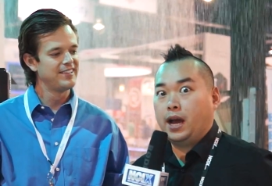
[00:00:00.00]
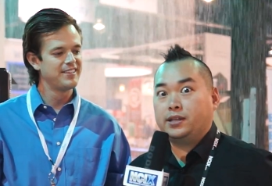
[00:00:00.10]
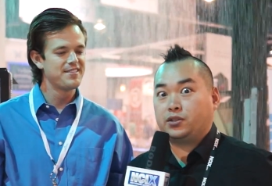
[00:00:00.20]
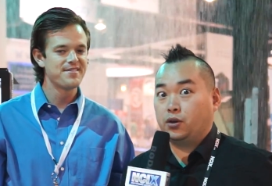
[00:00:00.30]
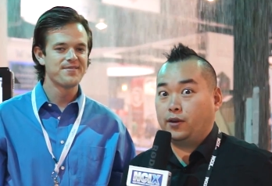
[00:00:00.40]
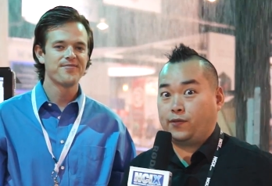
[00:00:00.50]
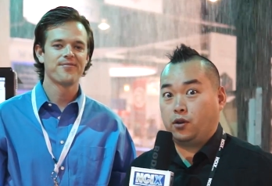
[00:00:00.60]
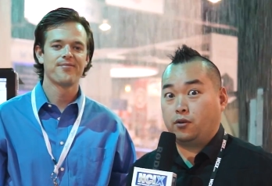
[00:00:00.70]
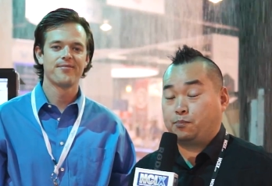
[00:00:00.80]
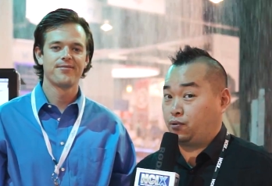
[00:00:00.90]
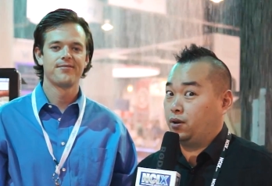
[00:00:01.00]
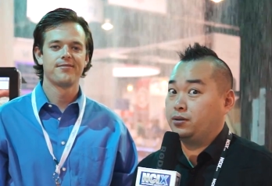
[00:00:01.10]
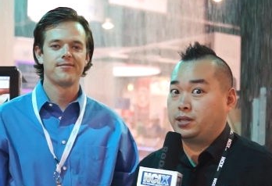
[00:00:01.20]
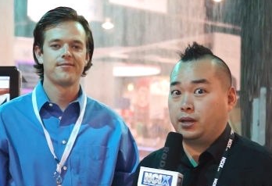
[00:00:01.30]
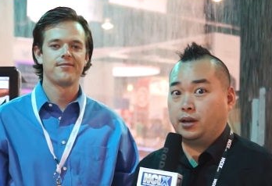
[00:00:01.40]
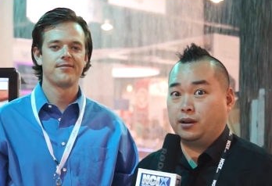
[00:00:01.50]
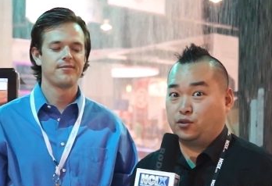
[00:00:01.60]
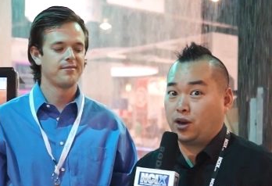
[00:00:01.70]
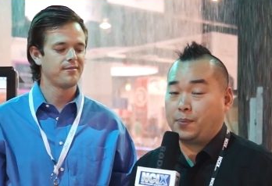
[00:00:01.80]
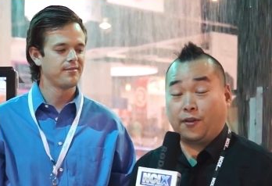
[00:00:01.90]
Speaker 1: guys. So if you're prone to
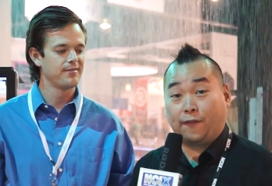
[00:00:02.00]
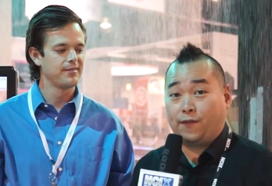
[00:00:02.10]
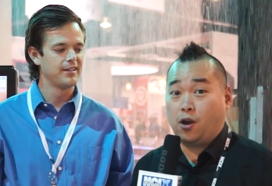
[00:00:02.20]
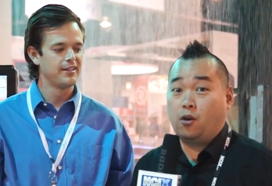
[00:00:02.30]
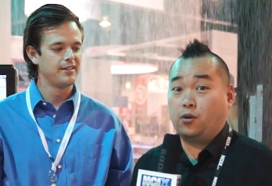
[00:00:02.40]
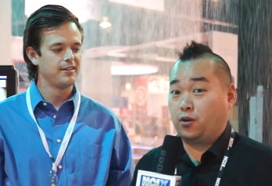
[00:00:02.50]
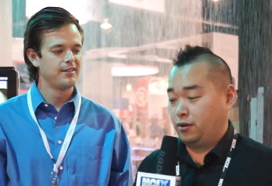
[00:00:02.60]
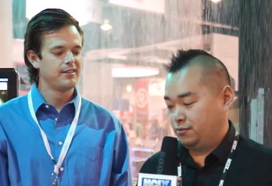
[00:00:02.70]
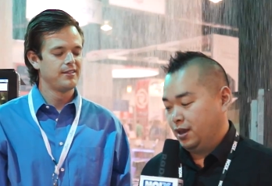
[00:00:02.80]
dropping your phone or